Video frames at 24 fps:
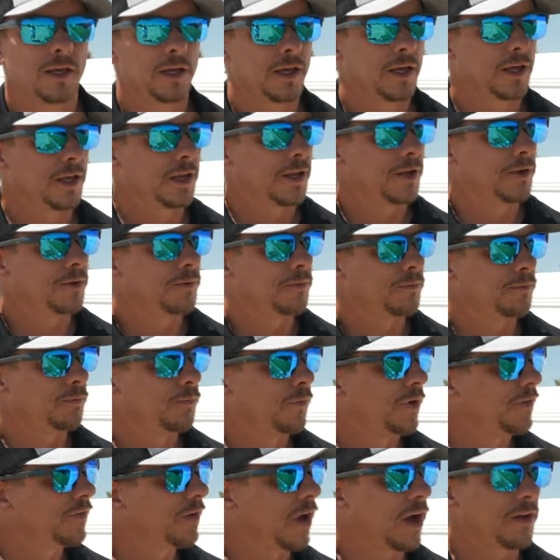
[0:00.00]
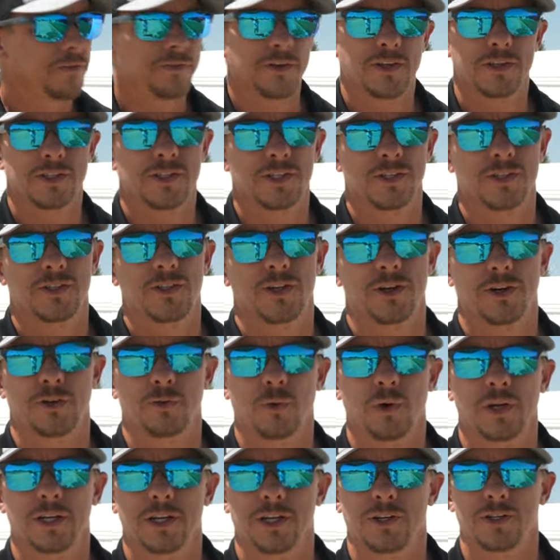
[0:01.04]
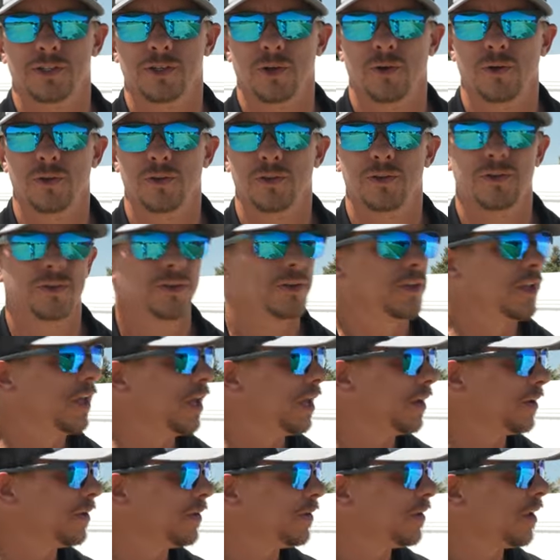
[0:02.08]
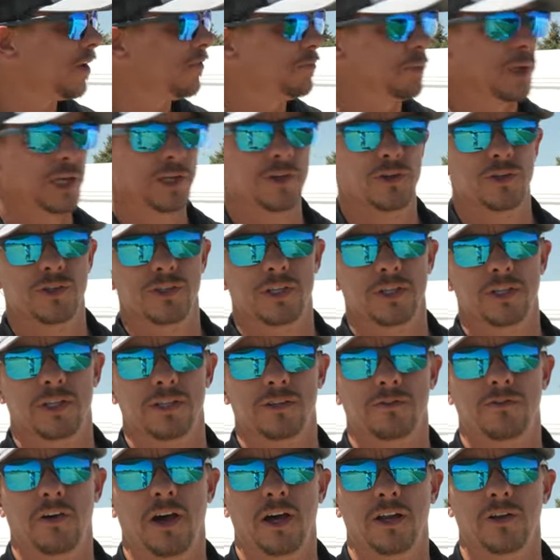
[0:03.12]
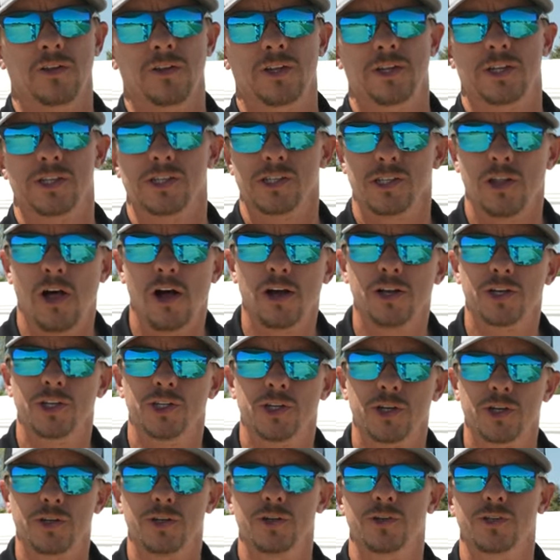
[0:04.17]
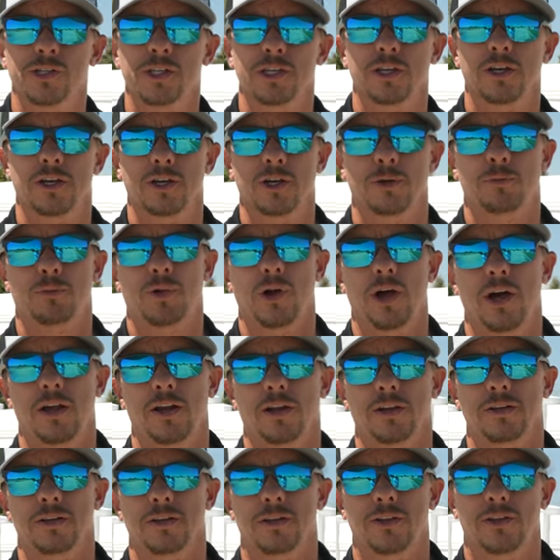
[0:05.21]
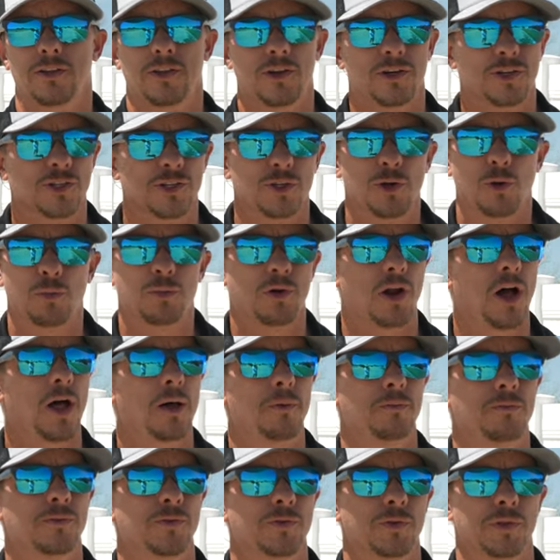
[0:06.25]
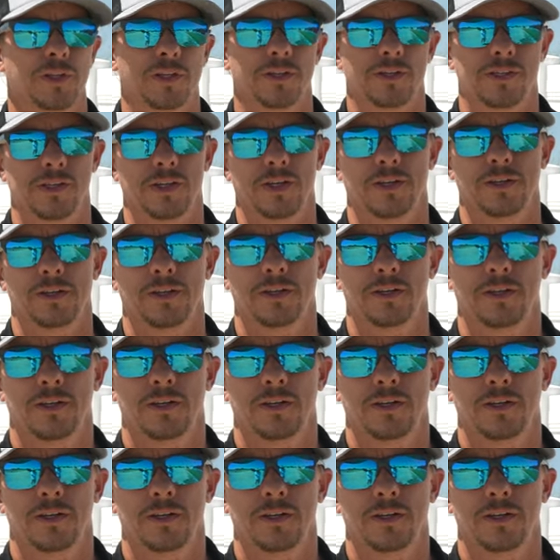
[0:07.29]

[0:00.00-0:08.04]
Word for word: and we've got fences that are 20 years old, and have been using this vinyl. And as long as you're using a good product, there's no problems with the sun.